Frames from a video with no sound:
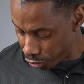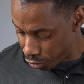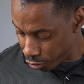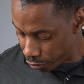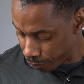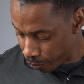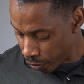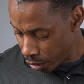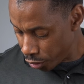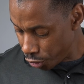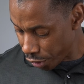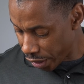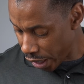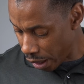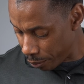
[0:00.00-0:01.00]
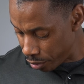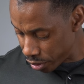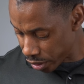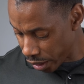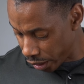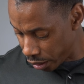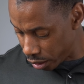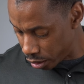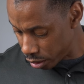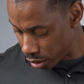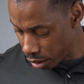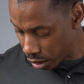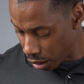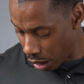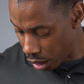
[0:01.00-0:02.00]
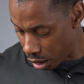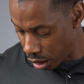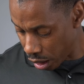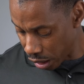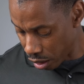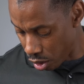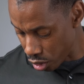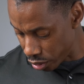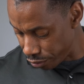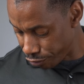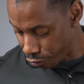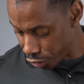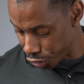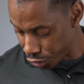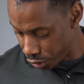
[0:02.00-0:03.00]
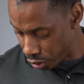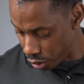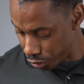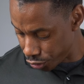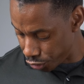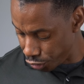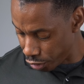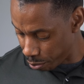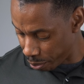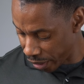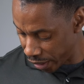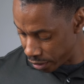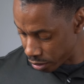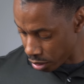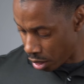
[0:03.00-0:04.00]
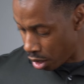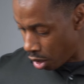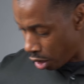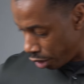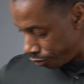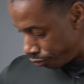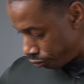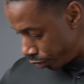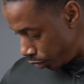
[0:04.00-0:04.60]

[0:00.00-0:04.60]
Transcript: your, your camera's kind of uh, causing friction onto your pants or even